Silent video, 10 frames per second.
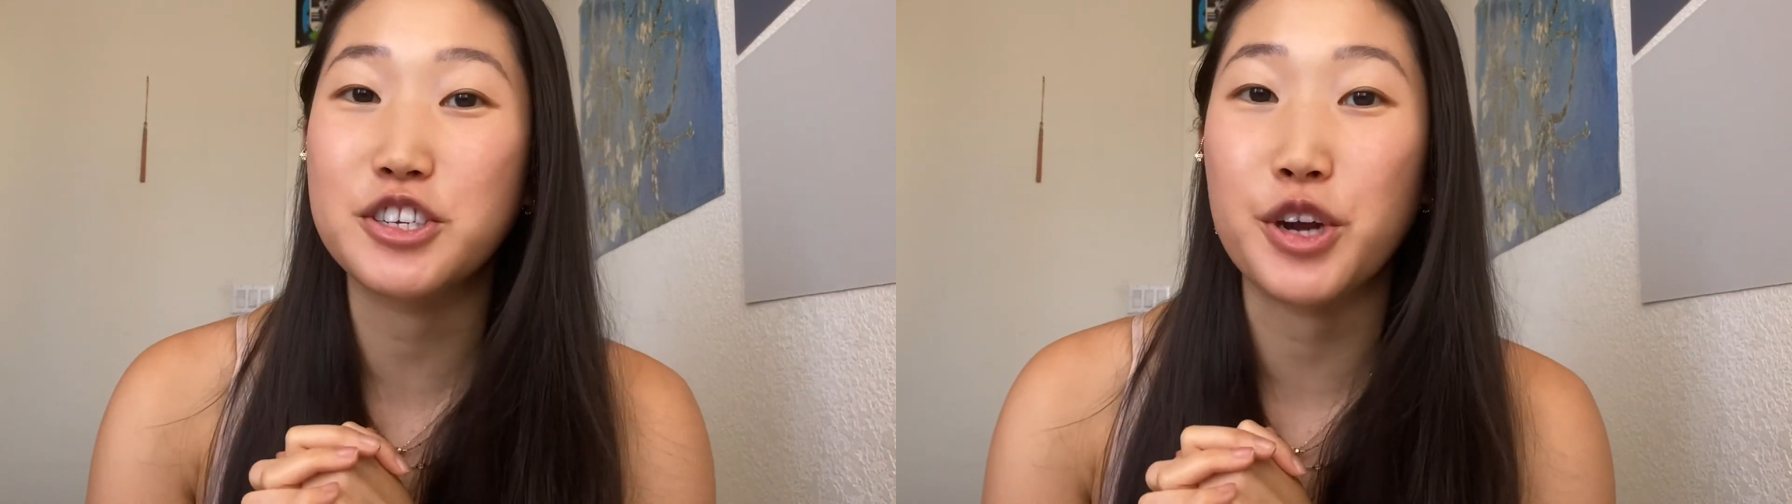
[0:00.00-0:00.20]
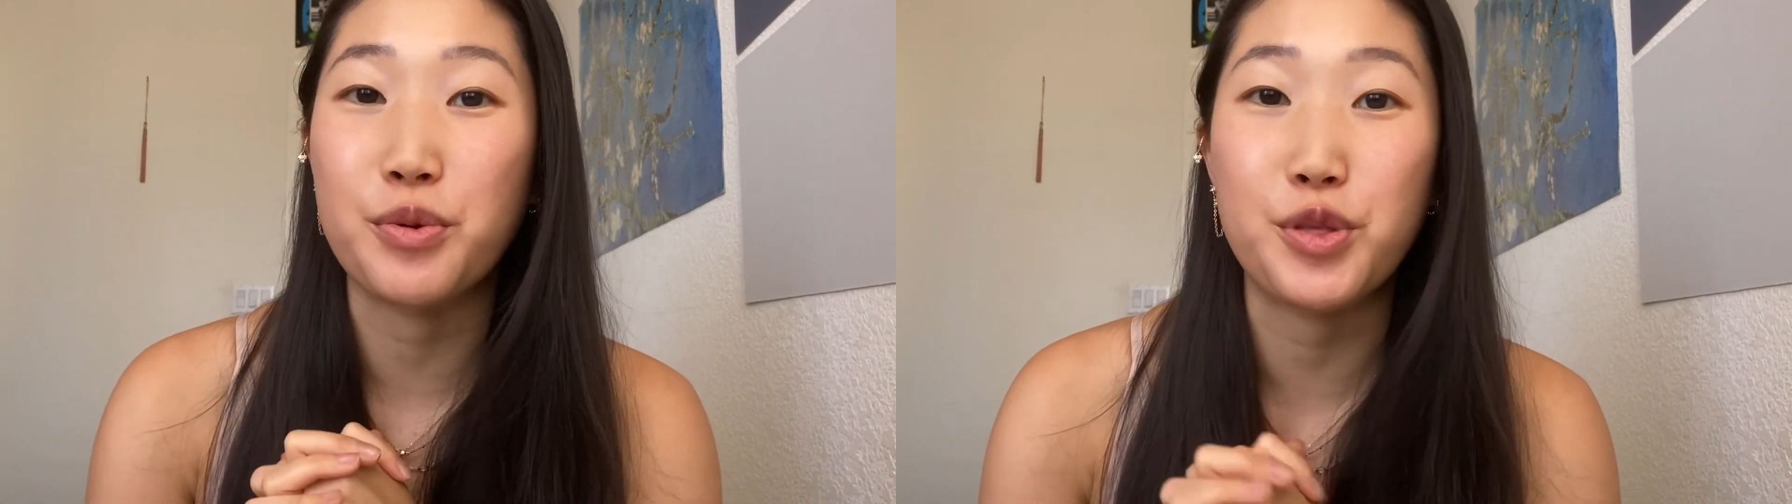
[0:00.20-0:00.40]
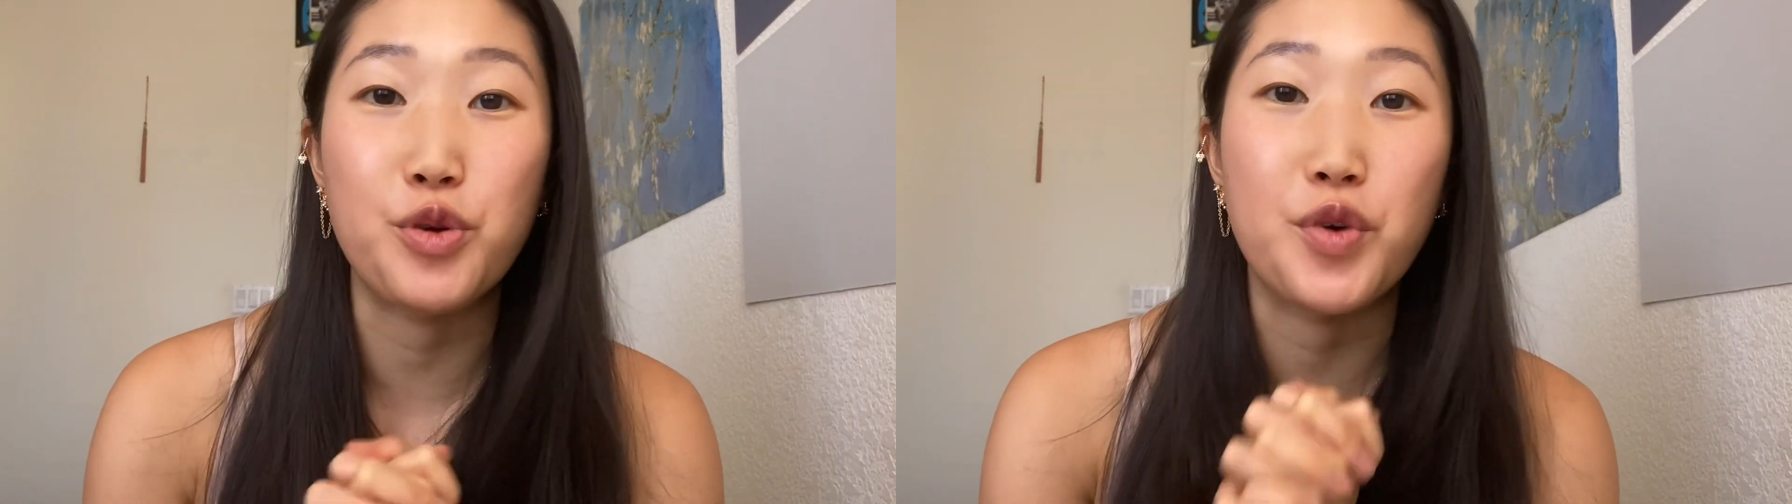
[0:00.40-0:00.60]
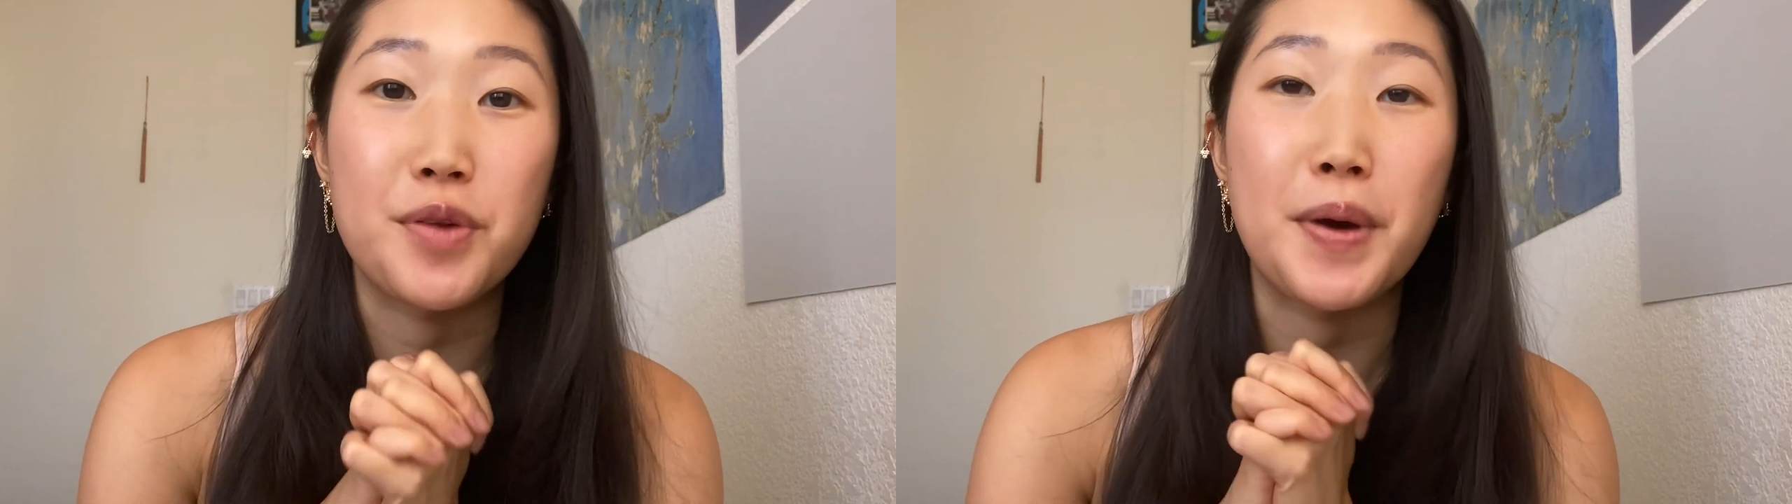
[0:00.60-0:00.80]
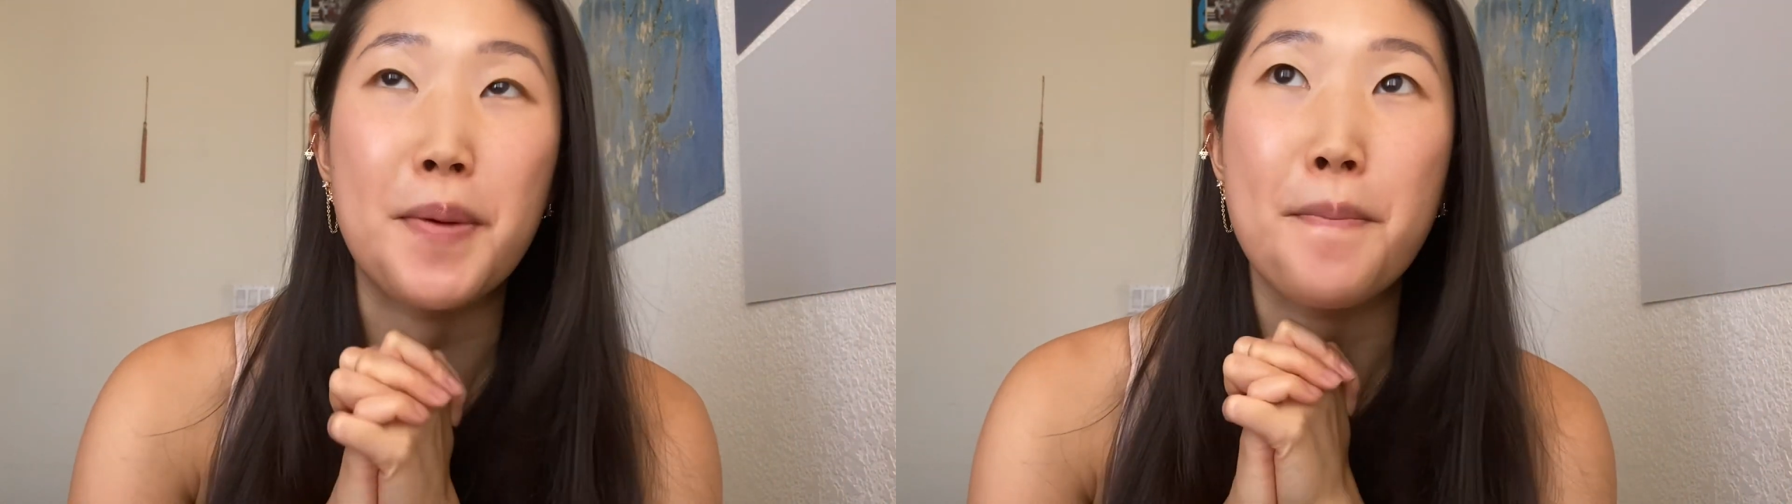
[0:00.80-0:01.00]
to share with you one
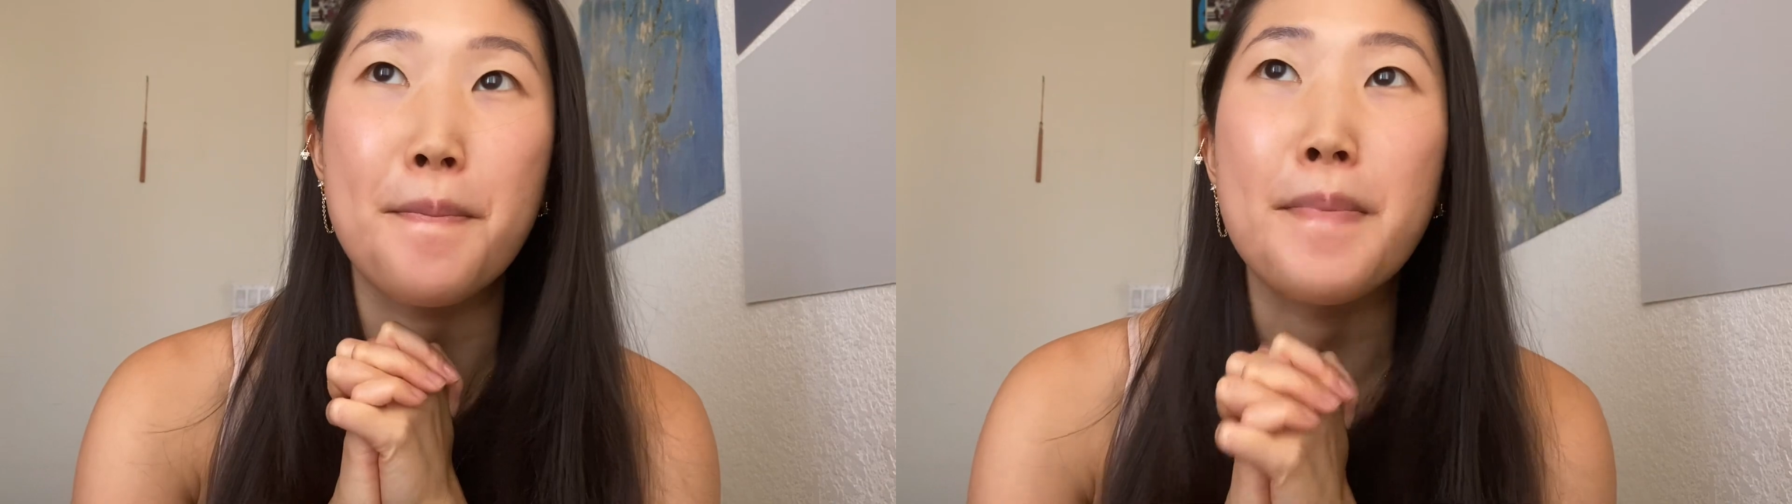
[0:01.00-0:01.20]
of my